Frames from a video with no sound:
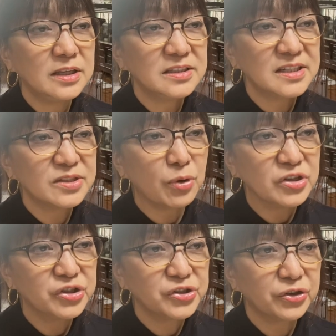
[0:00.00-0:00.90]
just
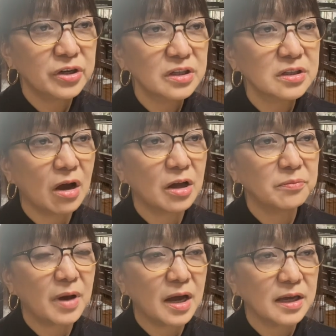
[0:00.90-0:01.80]
register it on
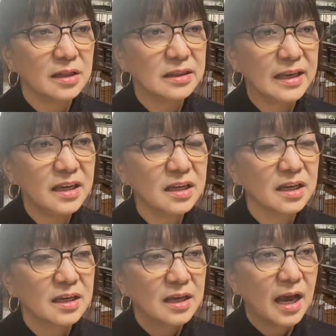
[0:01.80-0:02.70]
my link.
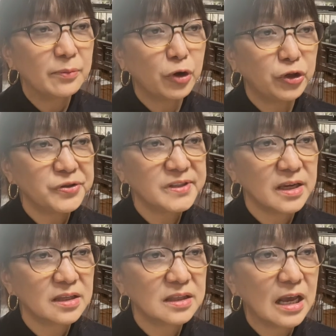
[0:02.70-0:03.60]
I'm going to say
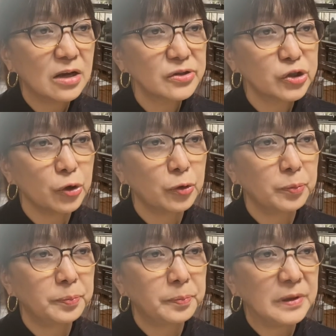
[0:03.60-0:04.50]
it now, so
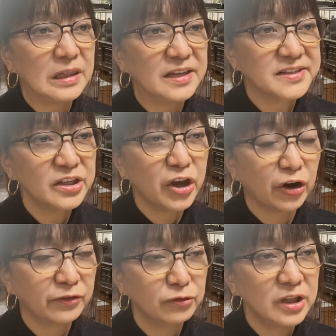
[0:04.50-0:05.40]
listen
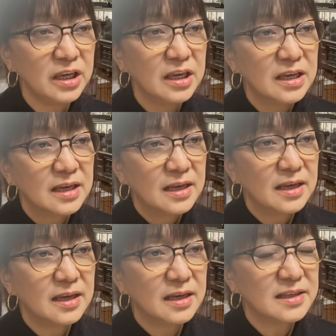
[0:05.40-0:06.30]
carefully.
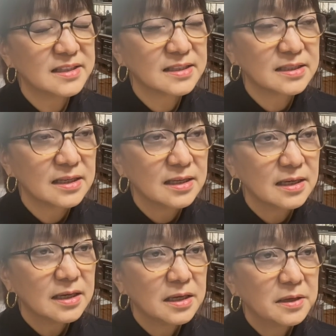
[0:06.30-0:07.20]
It's
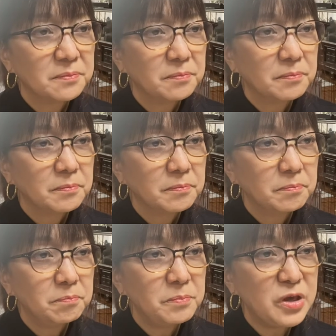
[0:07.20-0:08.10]

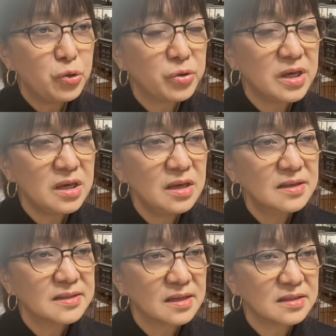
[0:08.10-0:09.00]

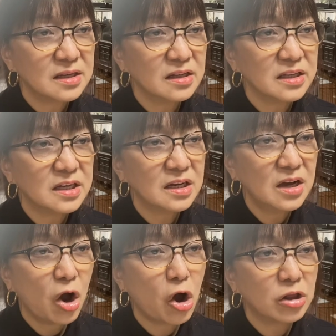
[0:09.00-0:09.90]

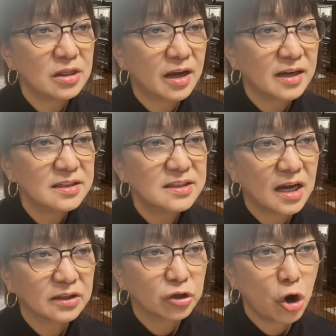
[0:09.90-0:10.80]

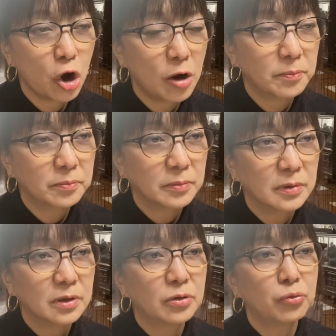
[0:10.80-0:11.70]
miyukiceciliaonline.com.
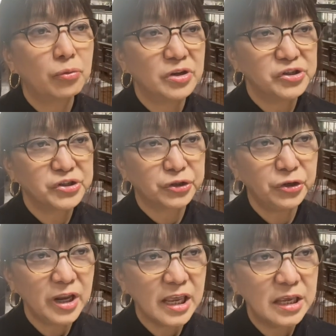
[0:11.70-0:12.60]
Register your
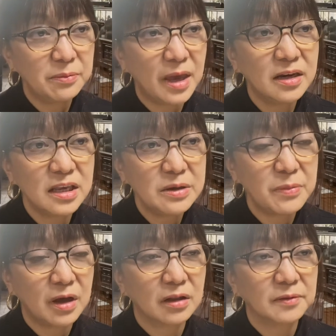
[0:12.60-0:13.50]
name and
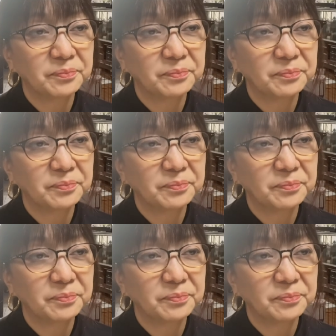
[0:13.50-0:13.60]
email,